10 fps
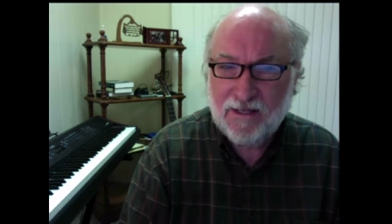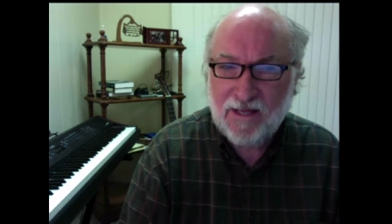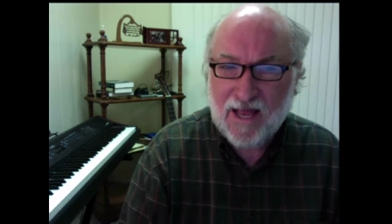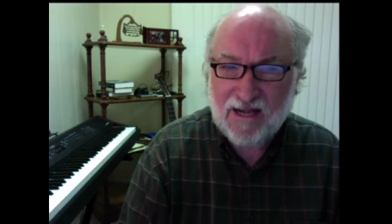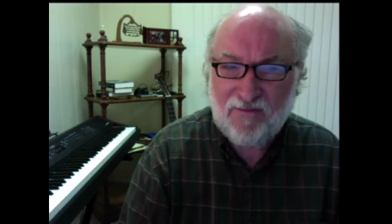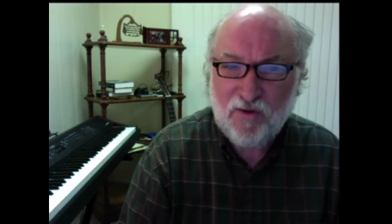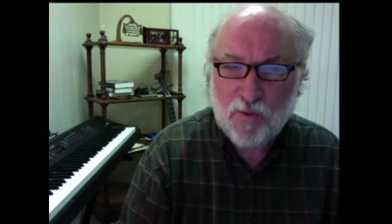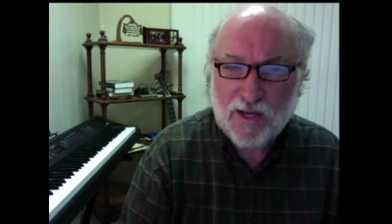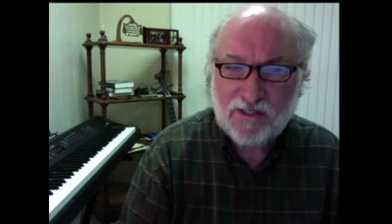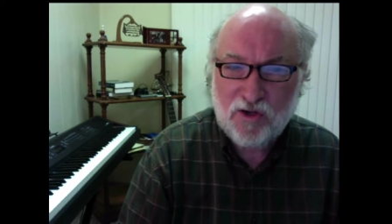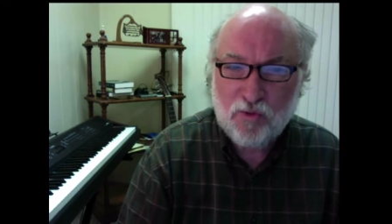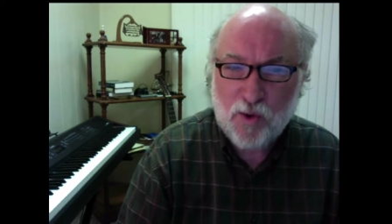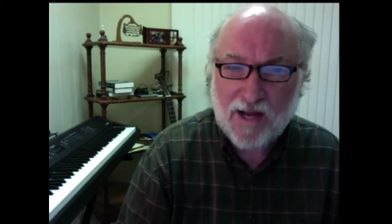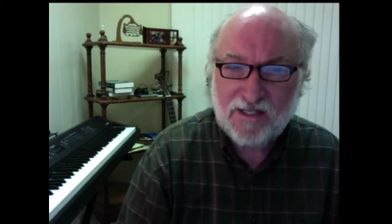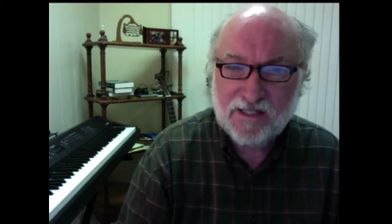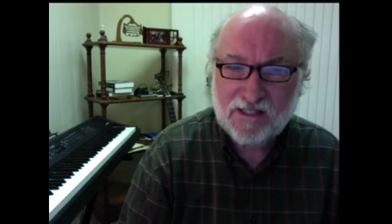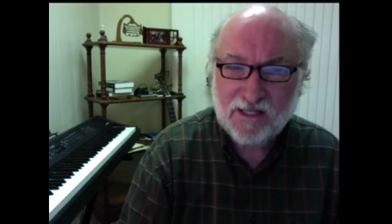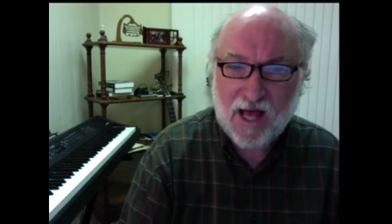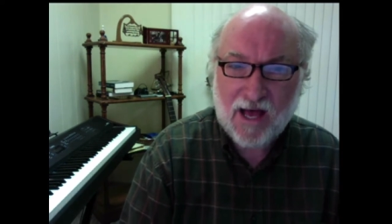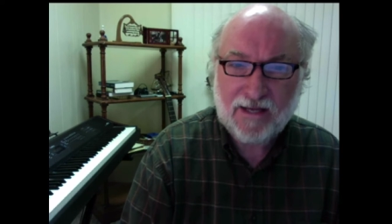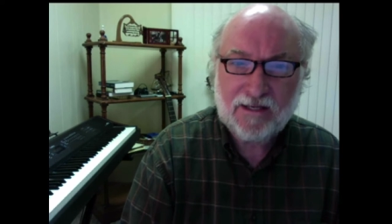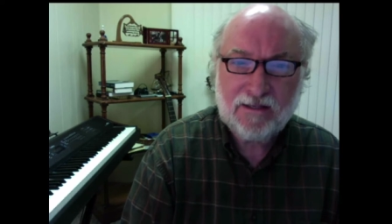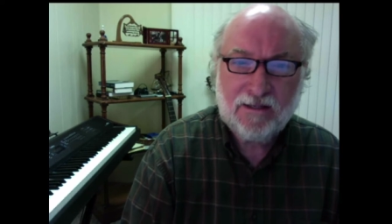And if he rescued righteous Lot,